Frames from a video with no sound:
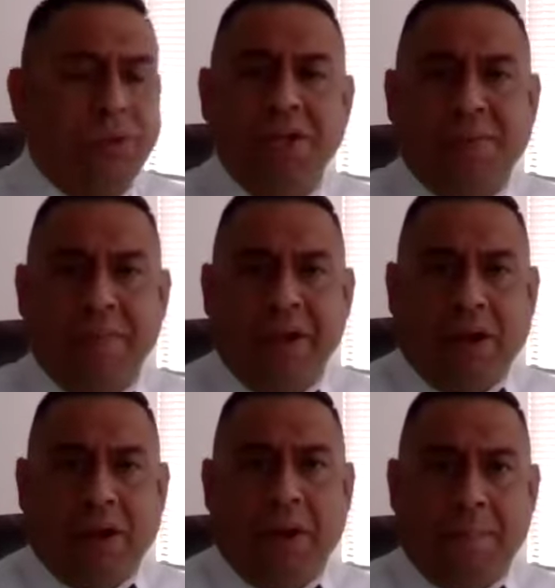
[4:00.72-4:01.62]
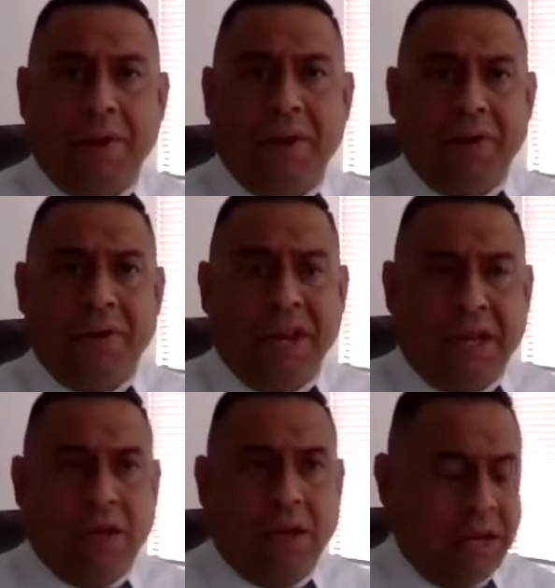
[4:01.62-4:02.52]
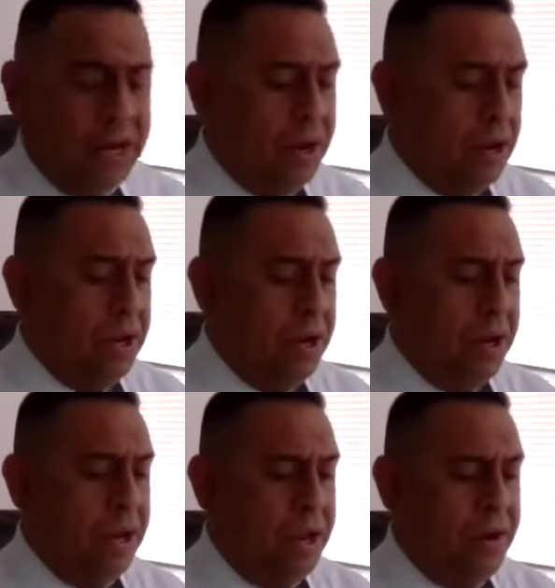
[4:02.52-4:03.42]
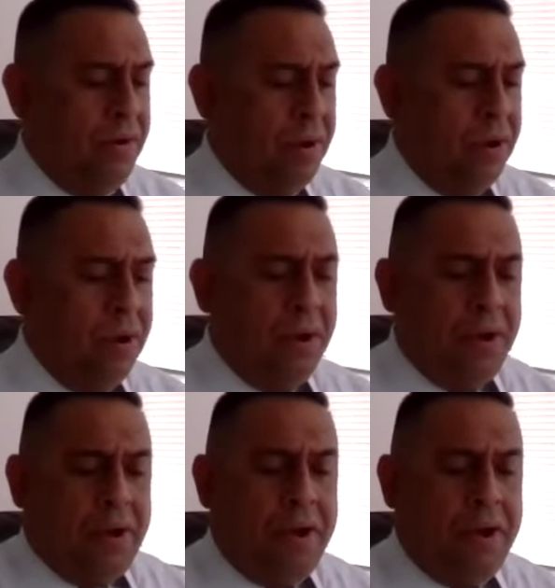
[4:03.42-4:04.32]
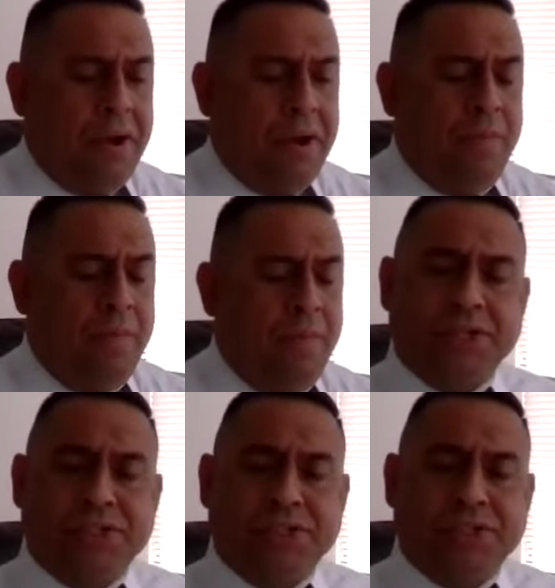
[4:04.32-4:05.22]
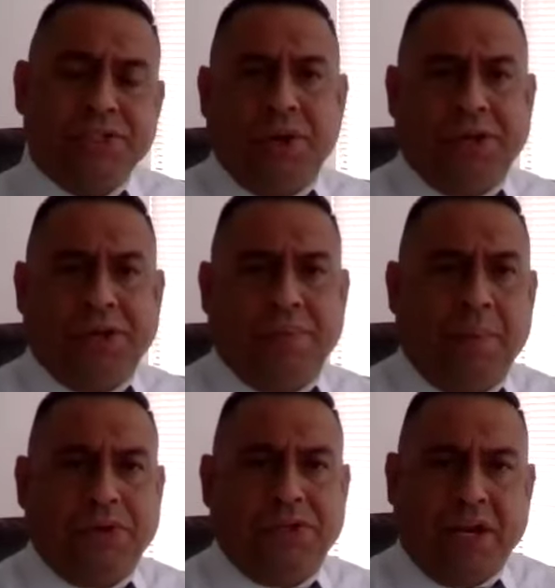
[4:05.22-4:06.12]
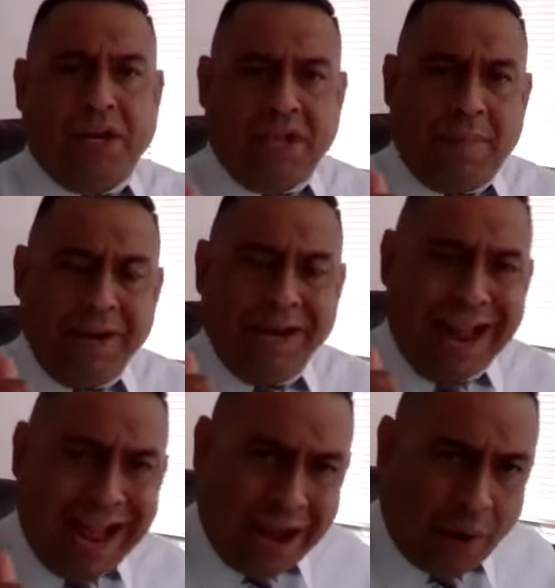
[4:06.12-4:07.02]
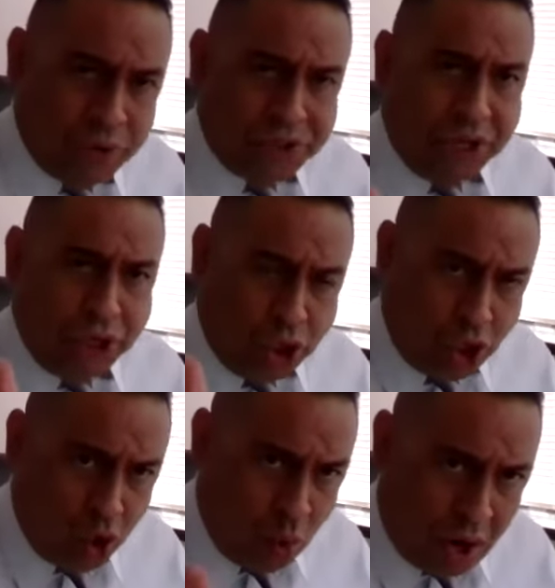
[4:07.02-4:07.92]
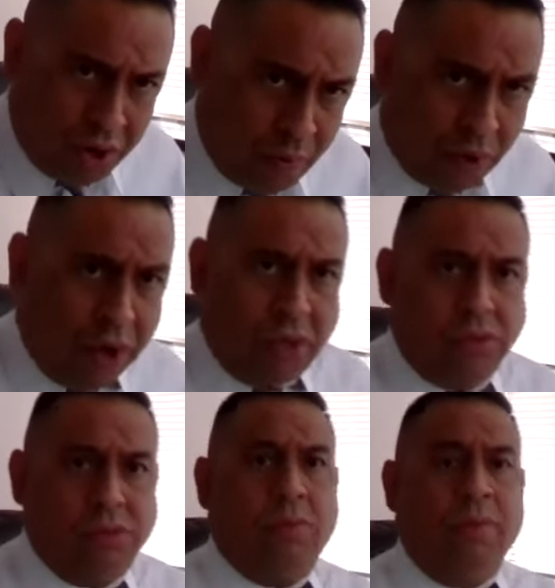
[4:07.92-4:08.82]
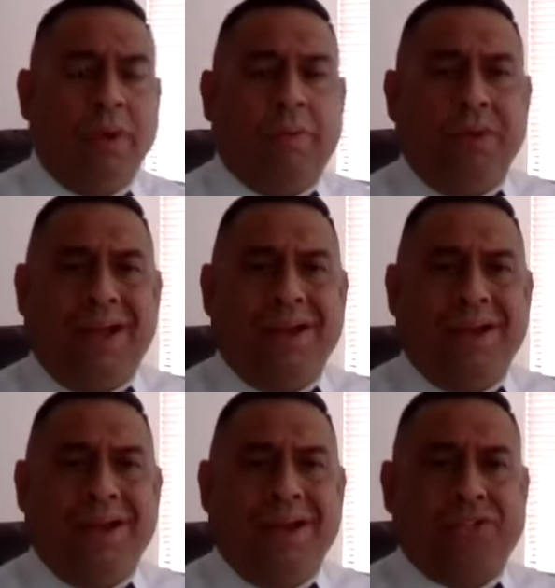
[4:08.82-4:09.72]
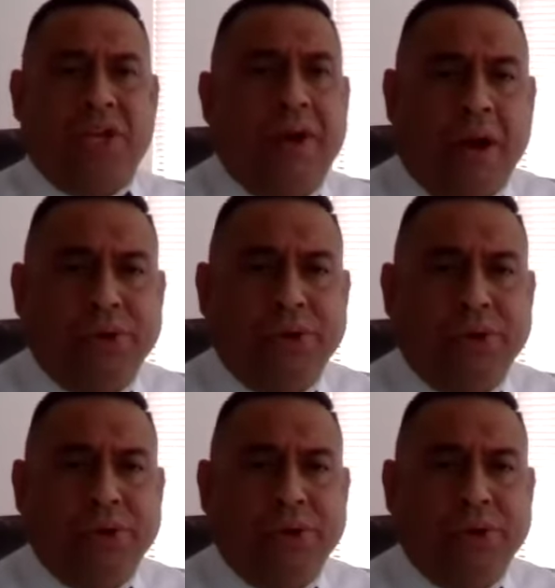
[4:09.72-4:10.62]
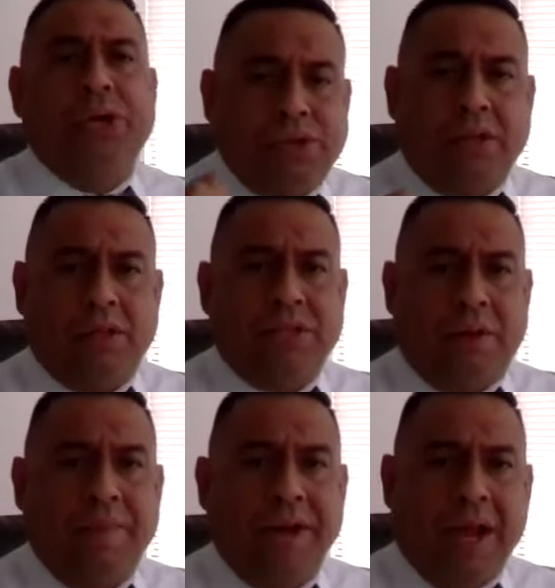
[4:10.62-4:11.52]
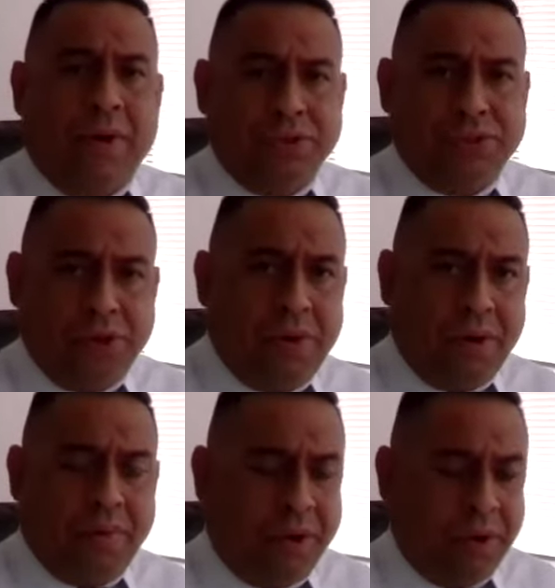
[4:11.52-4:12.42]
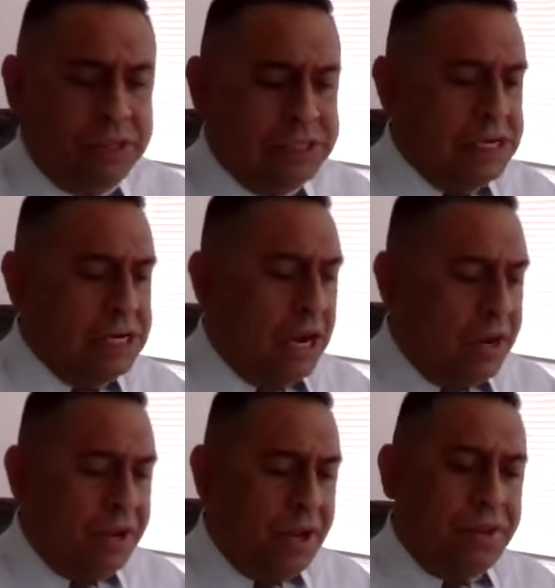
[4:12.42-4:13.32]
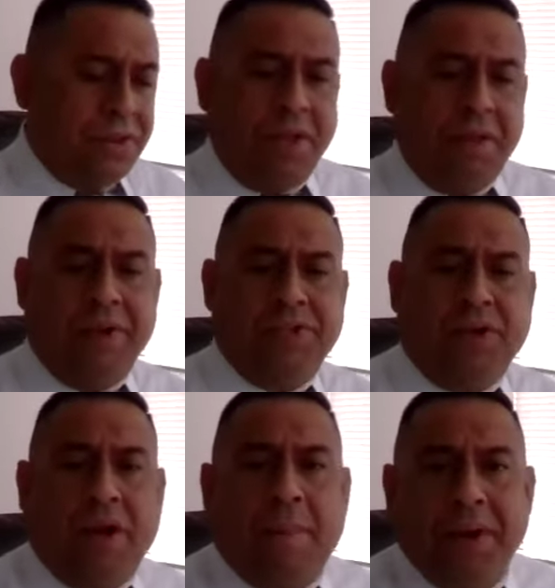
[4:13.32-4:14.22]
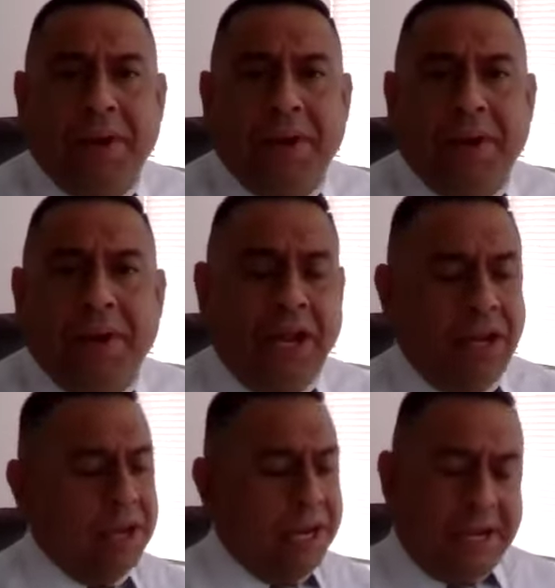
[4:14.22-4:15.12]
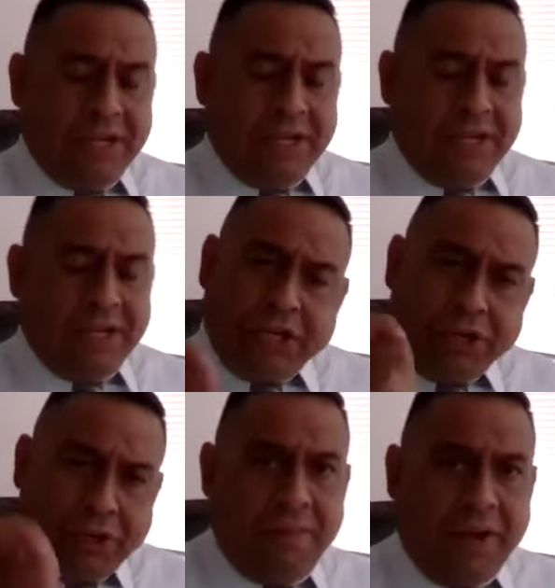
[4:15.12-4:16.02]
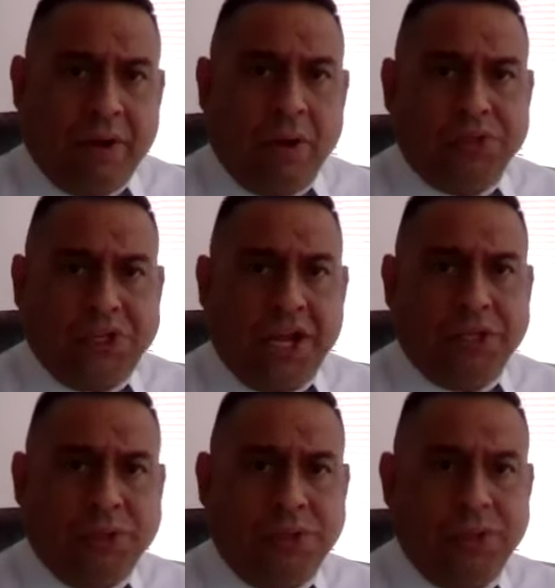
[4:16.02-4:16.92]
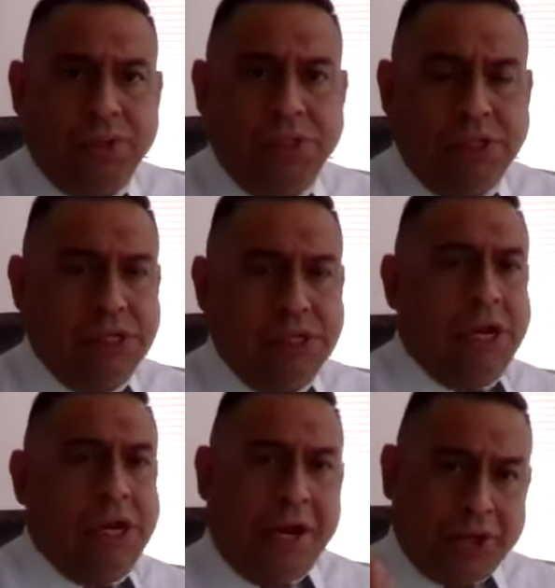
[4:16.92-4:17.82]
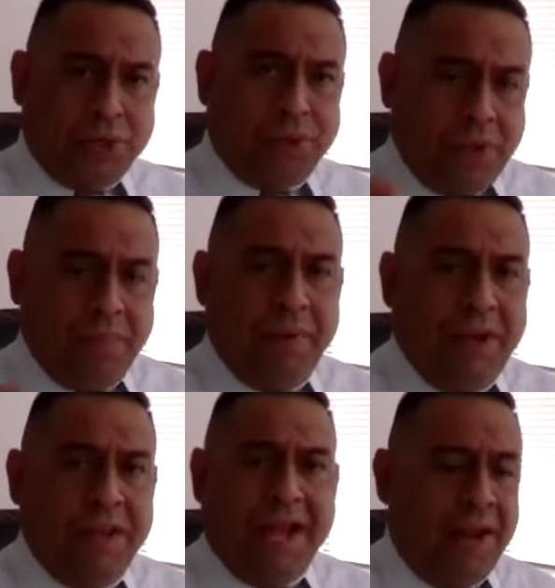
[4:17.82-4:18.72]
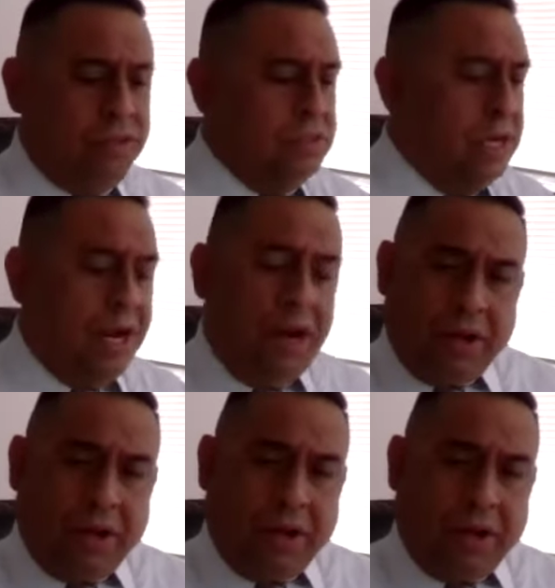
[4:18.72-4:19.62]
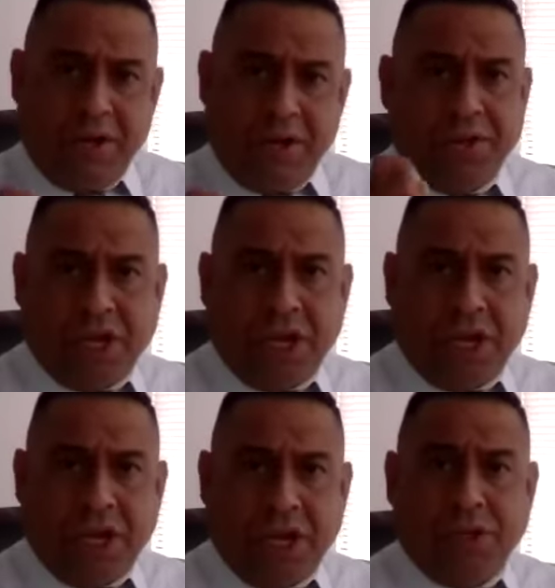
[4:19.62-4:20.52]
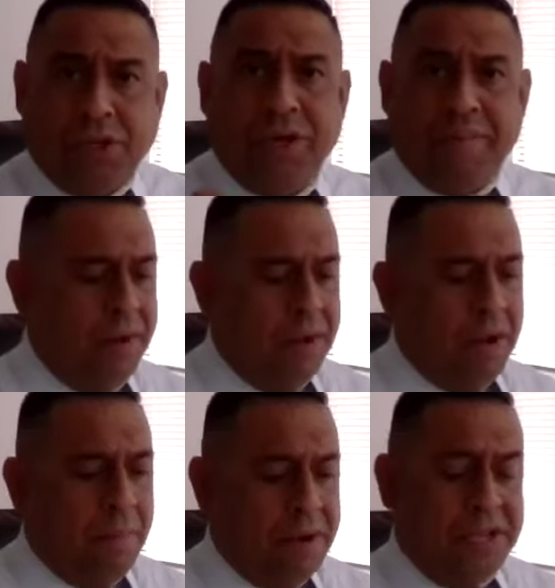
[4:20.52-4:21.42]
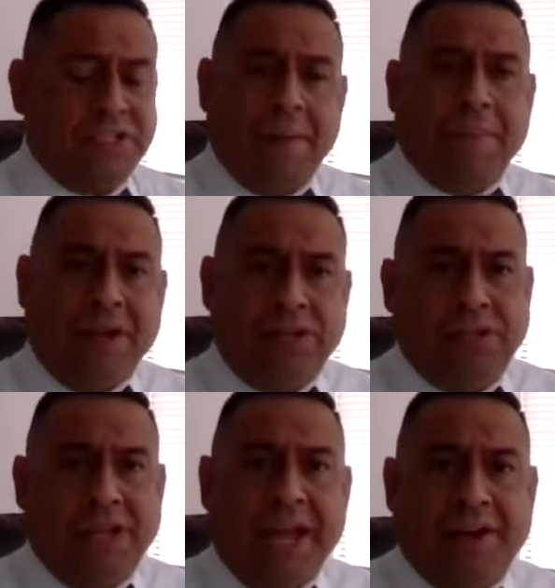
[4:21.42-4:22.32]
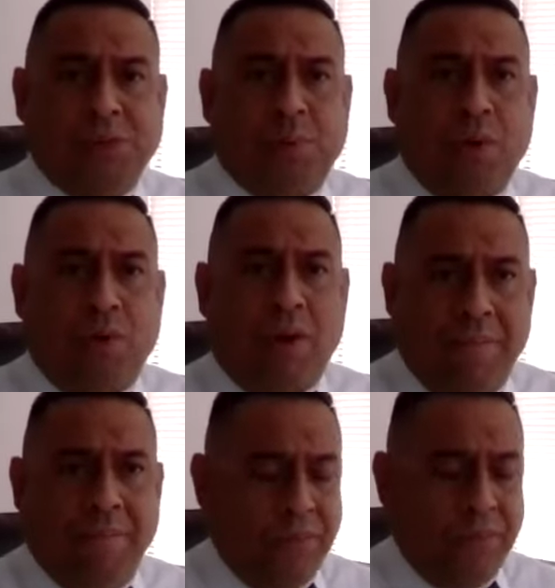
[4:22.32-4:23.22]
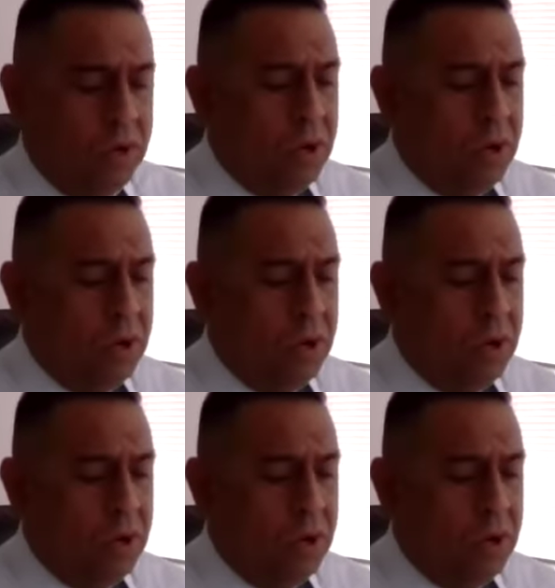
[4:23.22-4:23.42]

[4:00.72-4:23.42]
two things that make our company unique, and I'll get it. And one is that you get to be able to tell us how many hours that you want to work. We will not assign you hours. You tell us how many hours you want to work. And the other thing that makes our company unique is that you get to make your own schedule. And I truly mean that. And I'll get into the scheduling in a minute. But let's get back to the Atlas program.